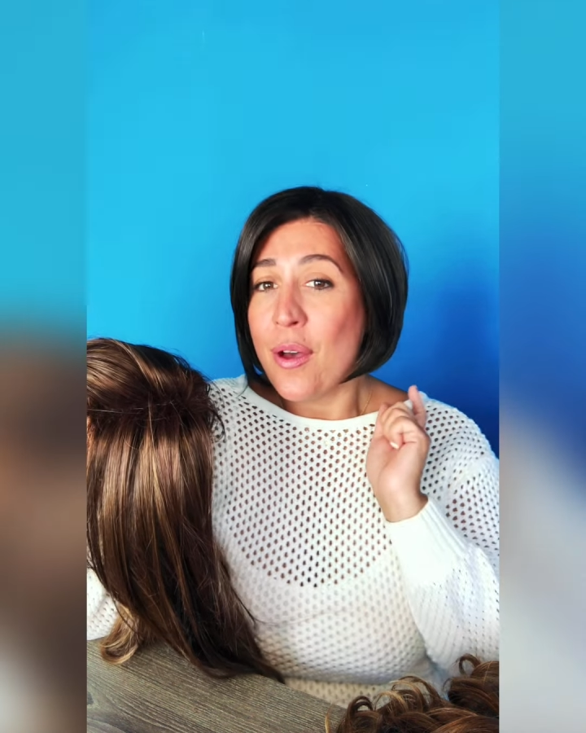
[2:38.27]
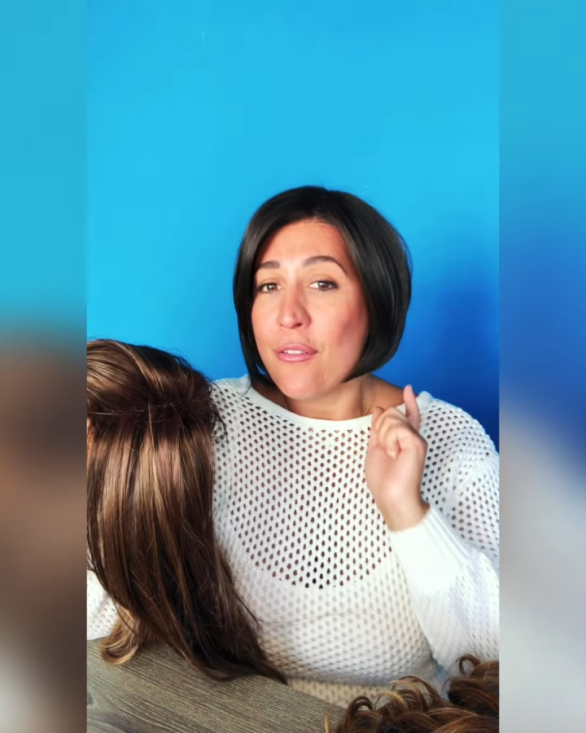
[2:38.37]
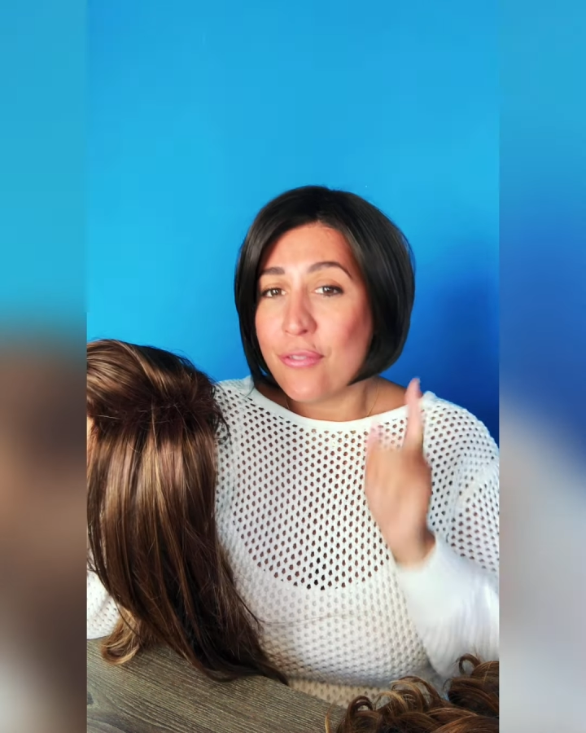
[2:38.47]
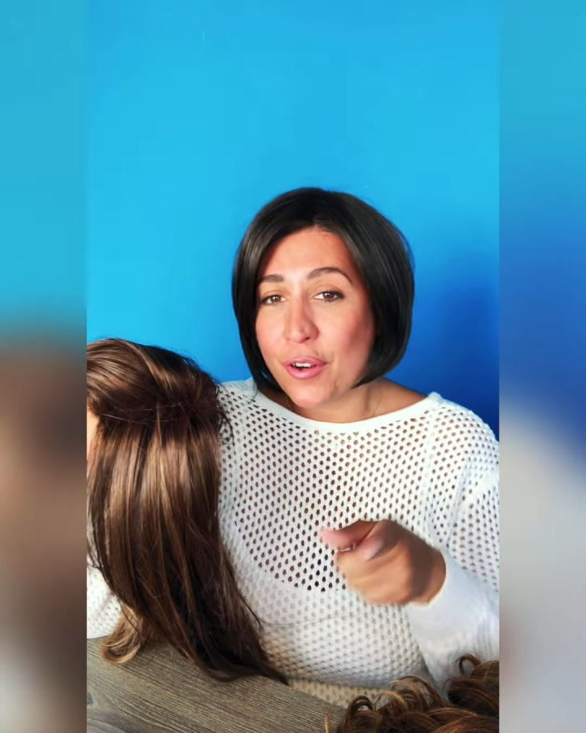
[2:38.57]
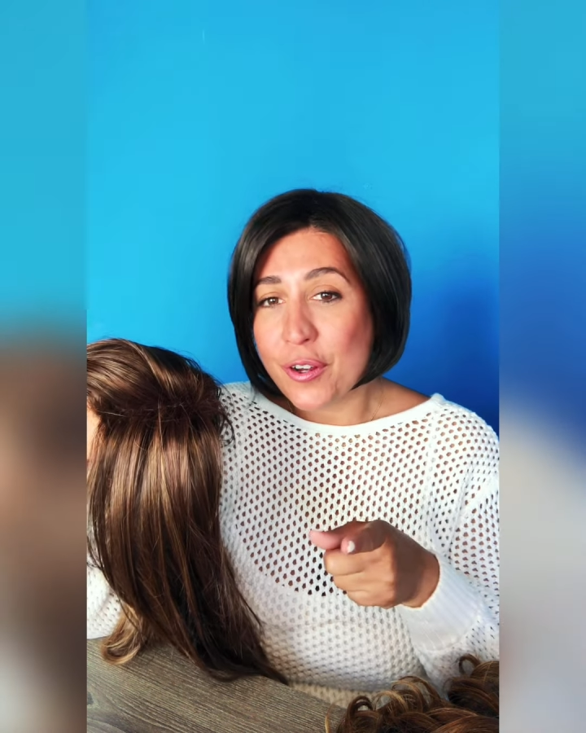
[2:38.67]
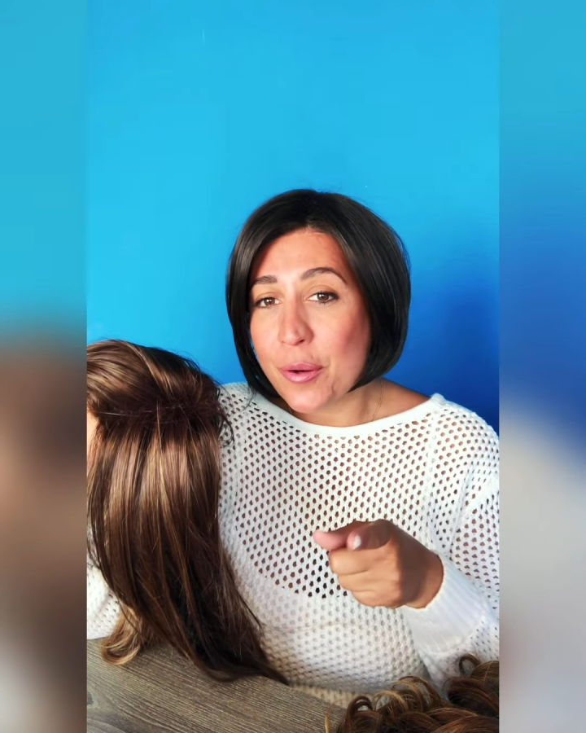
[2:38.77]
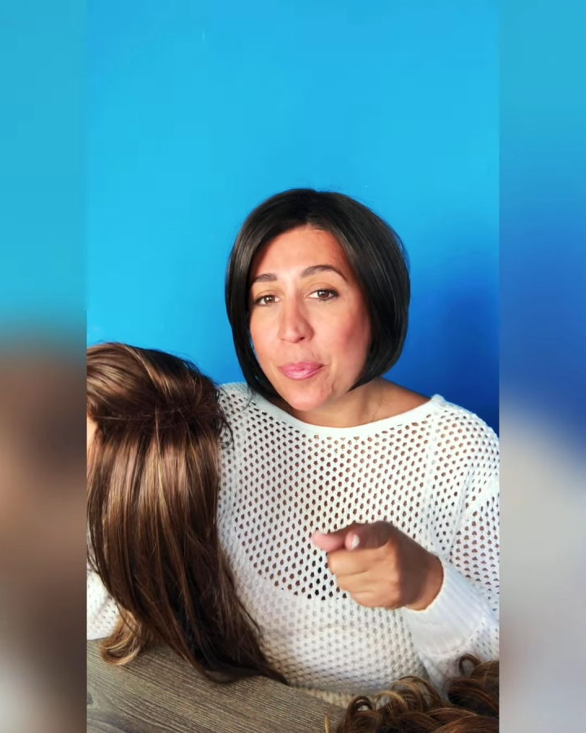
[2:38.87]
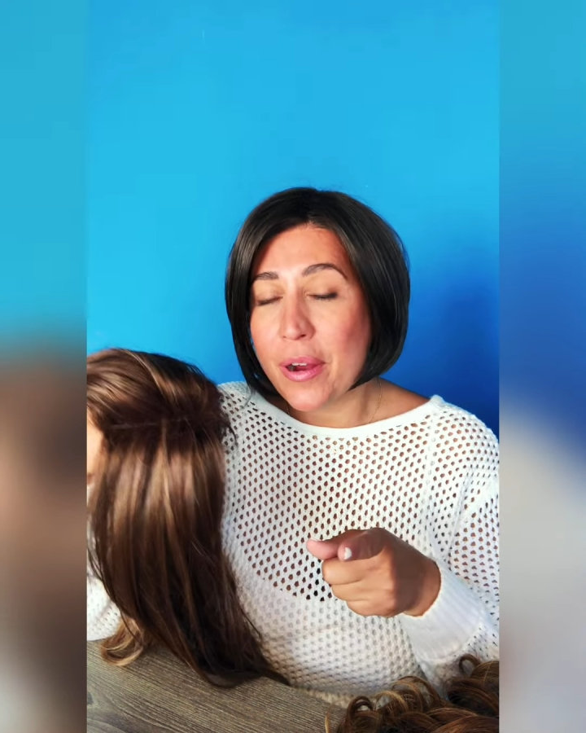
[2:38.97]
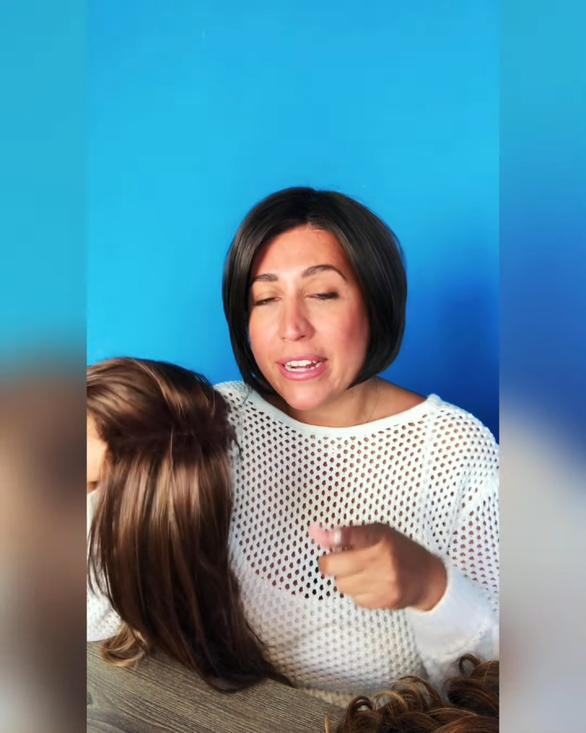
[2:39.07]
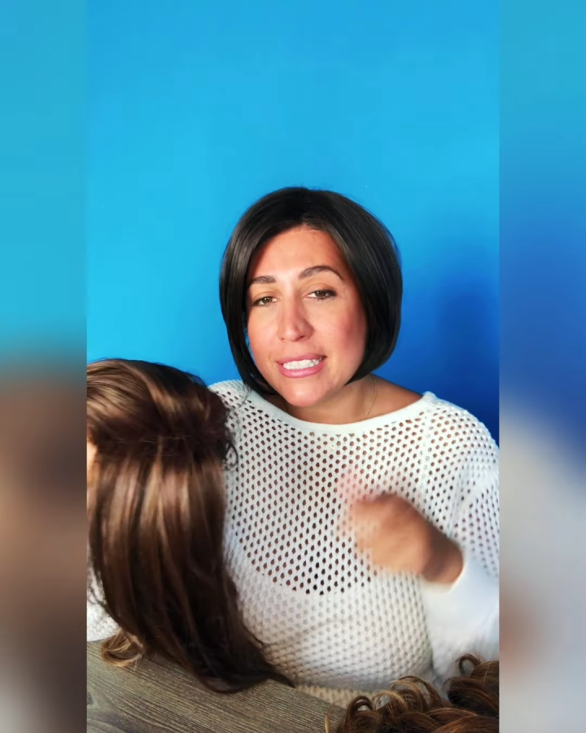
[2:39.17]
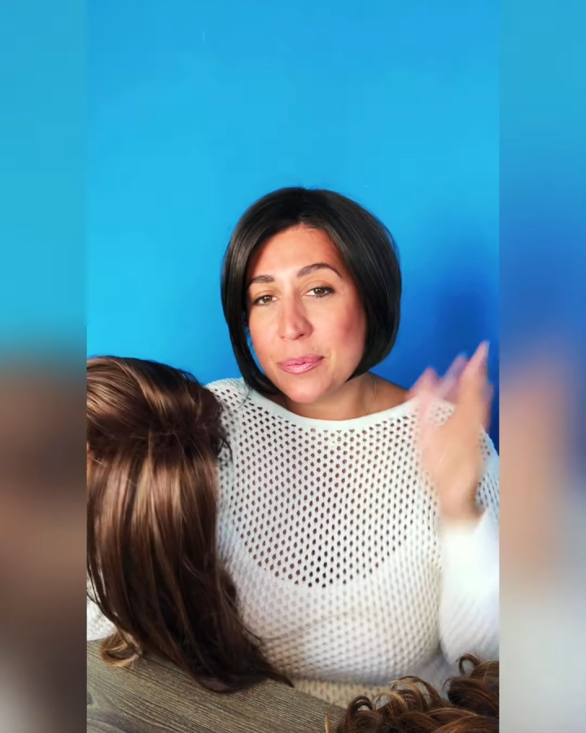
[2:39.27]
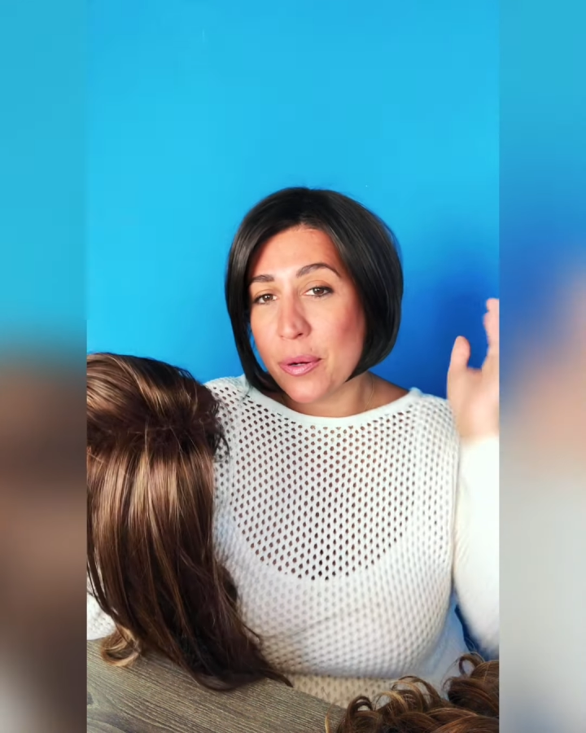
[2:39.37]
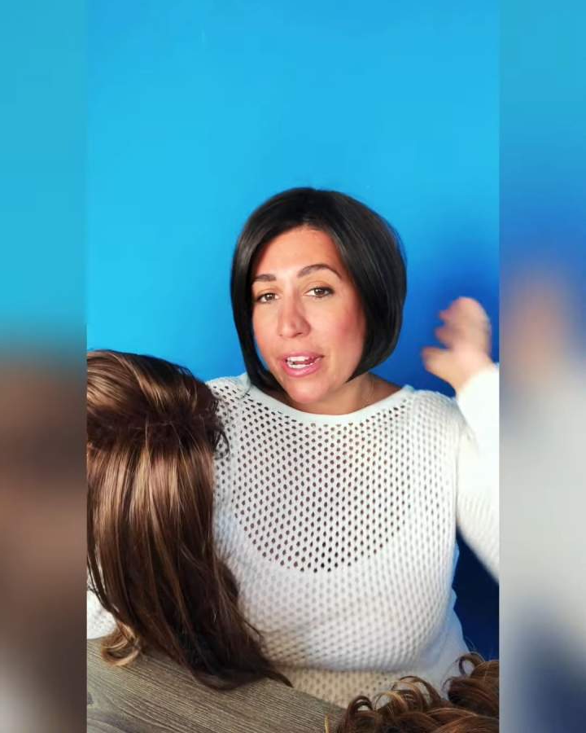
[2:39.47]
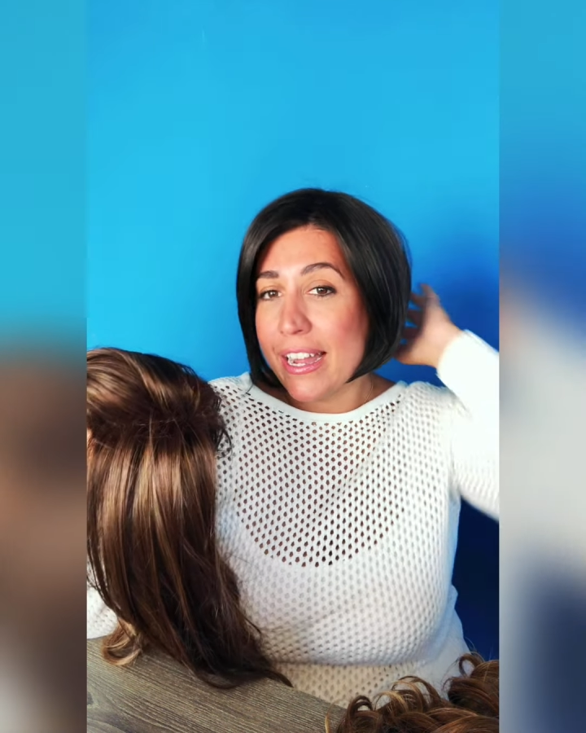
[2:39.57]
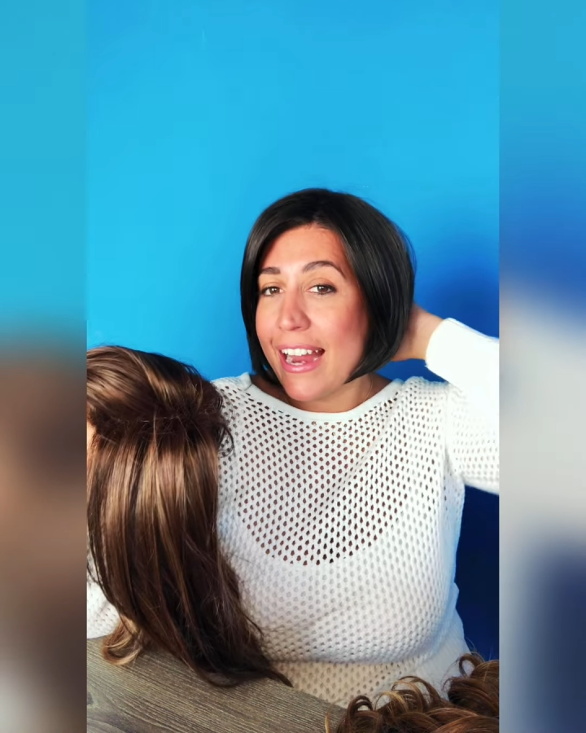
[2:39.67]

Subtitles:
for your price point,